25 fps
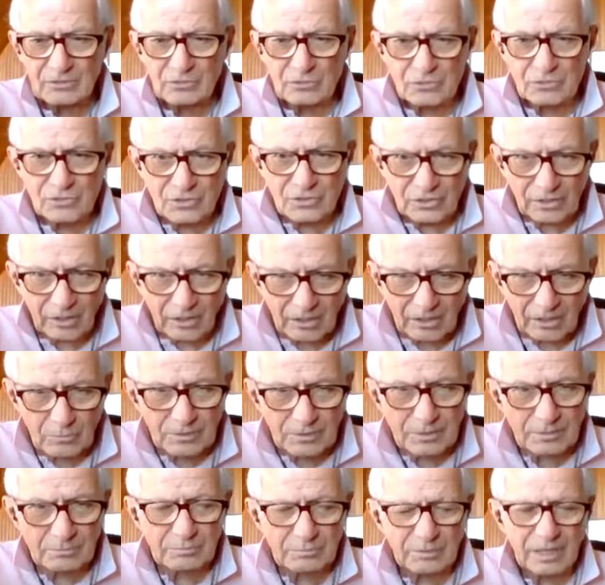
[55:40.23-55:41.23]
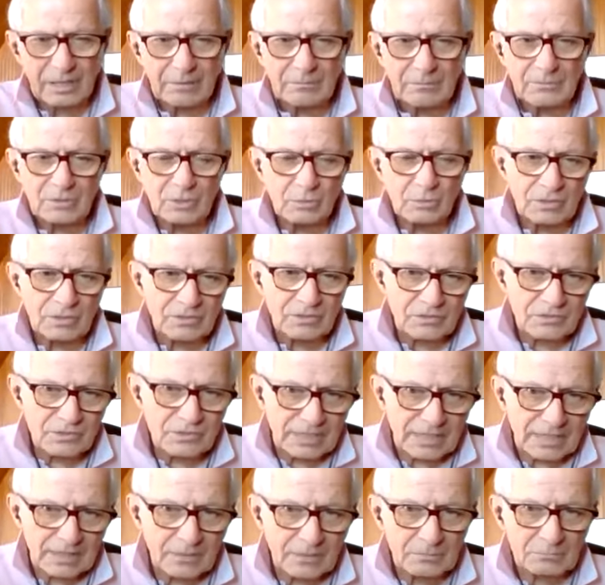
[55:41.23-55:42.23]
You start with the problem, you
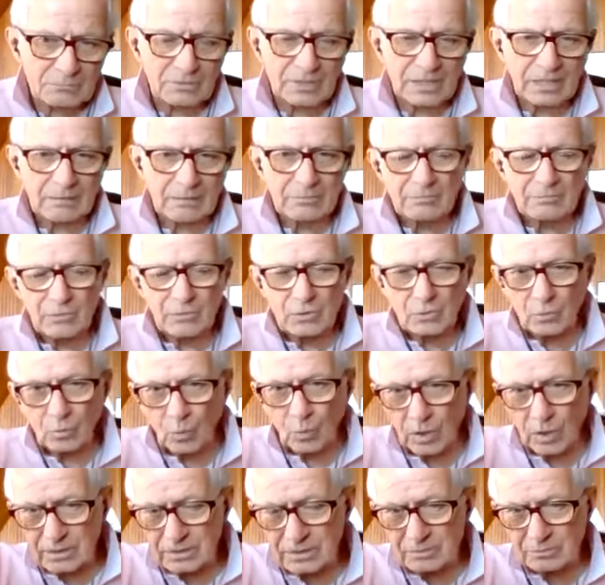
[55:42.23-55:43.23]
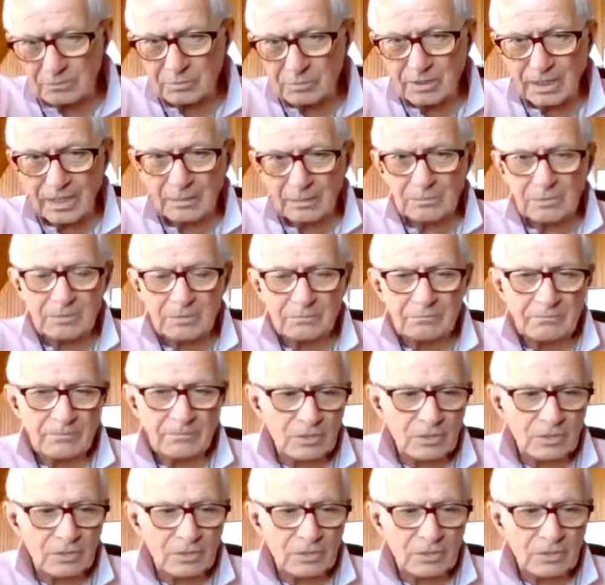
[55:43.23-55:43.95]
understand the problem, you work the problem,